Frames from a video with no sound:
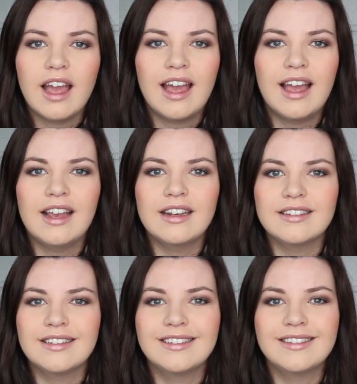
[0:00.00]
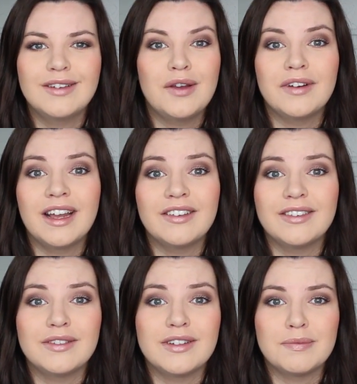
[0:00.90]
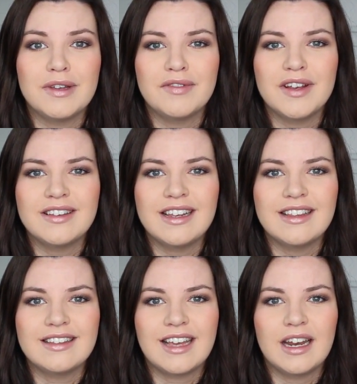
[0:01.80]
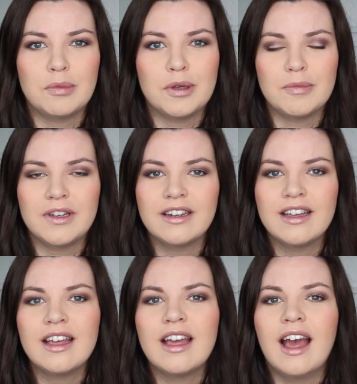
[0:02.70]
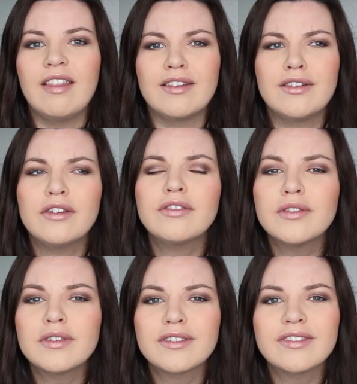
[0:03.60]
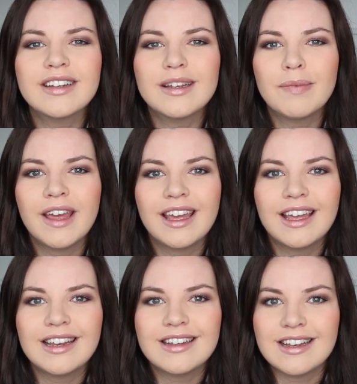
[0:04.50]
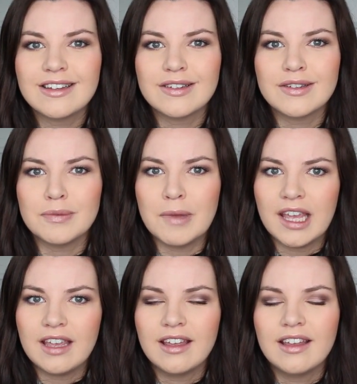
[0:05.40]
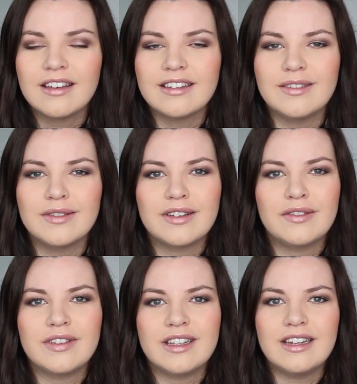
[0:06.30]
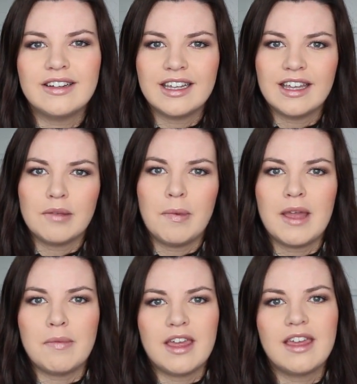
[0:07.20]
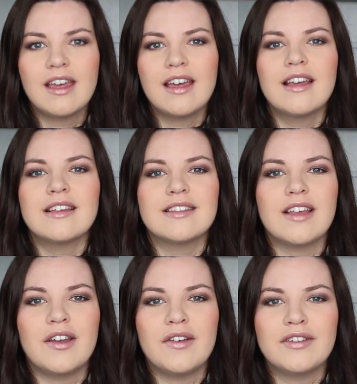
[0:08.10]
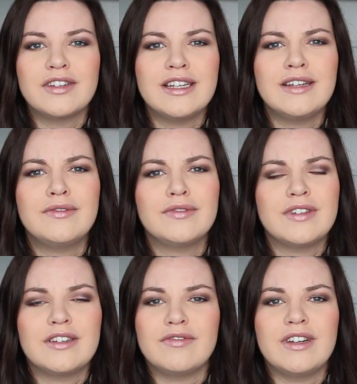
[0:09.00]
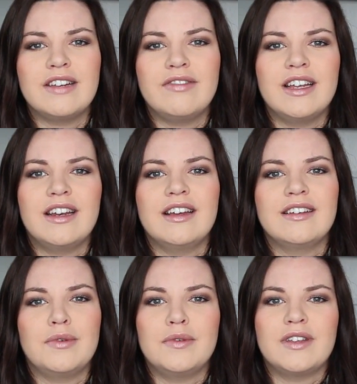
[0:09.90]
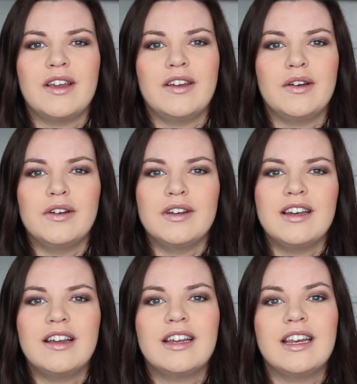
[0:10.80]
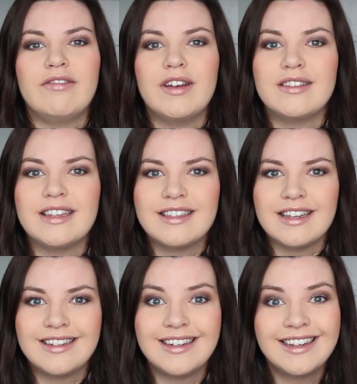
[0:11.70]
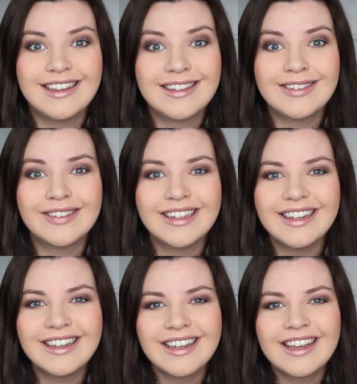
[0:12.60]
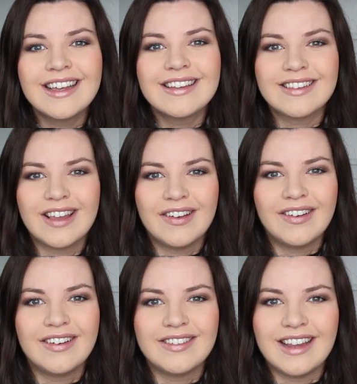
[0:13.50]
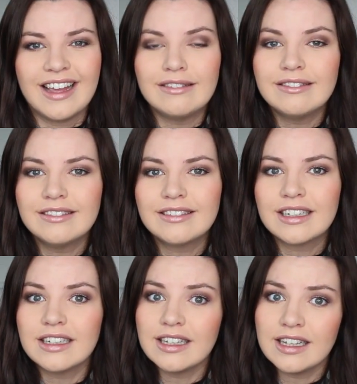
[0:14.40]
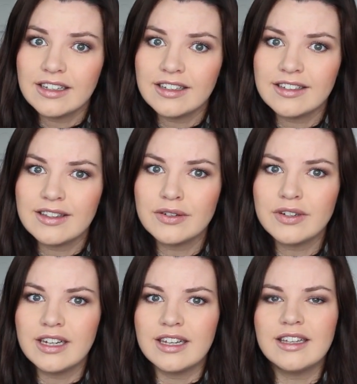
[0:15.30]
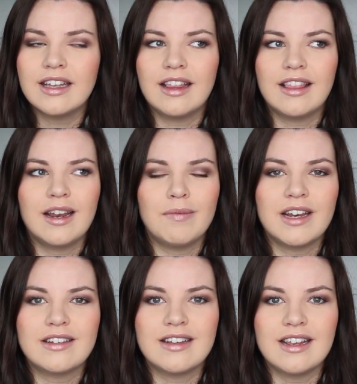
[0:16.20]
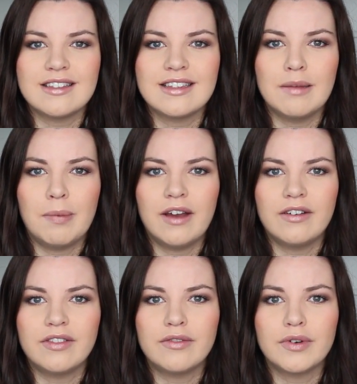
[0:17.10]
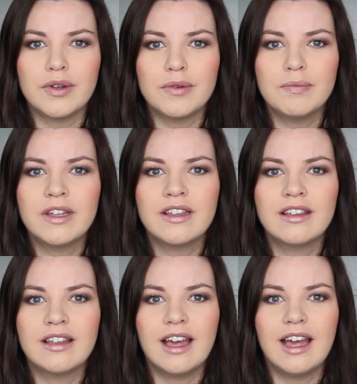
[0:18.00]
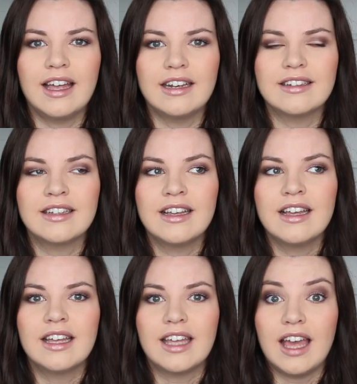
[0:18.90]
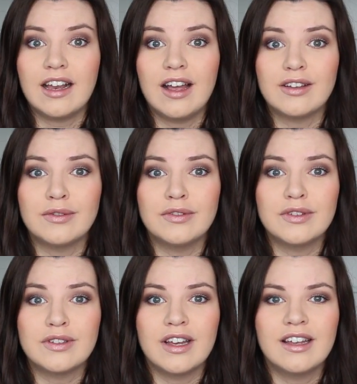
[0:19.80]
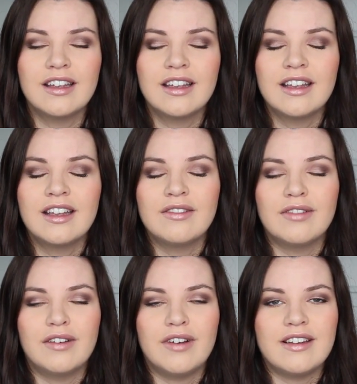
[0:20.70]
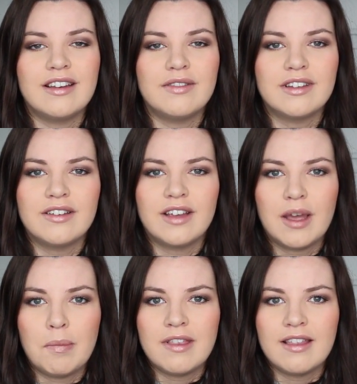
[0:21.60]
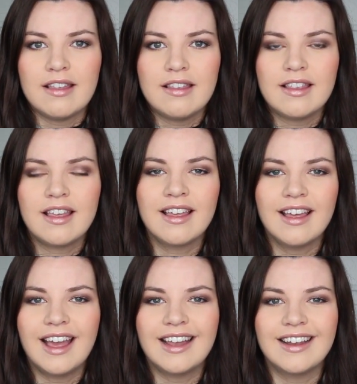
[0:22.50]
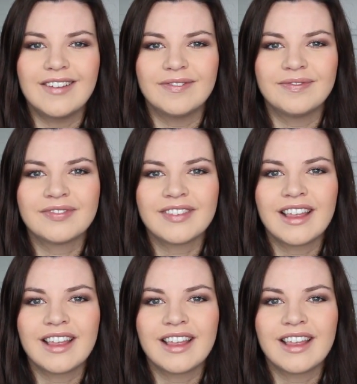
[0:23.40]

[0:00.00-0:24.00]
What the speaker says: and no one else. It was just me and Rosalie at this scan appointment, and the sonographer wasn't really paying any attention to me. She was obviously looking at the baby, so she didn't really realise what was going on, and luckily Rosalie said she needed the toilet, so I was like, oh, can I take her to the toilet? And then I managed to like slip out of the room and get a glass of water while Rosalie was doing her business and